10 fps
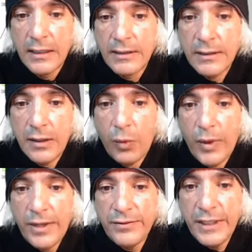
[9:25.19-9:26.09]
So,
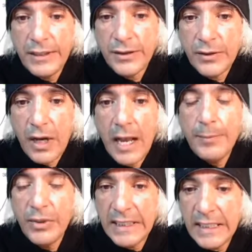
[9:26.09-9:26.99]
when Venus, I
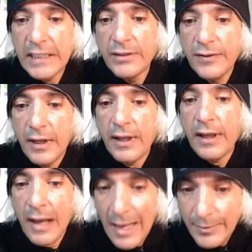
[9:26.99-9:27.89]
believe,
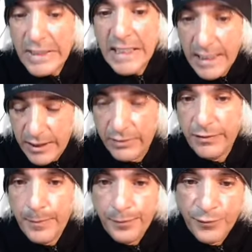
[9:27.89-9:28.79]
I believe,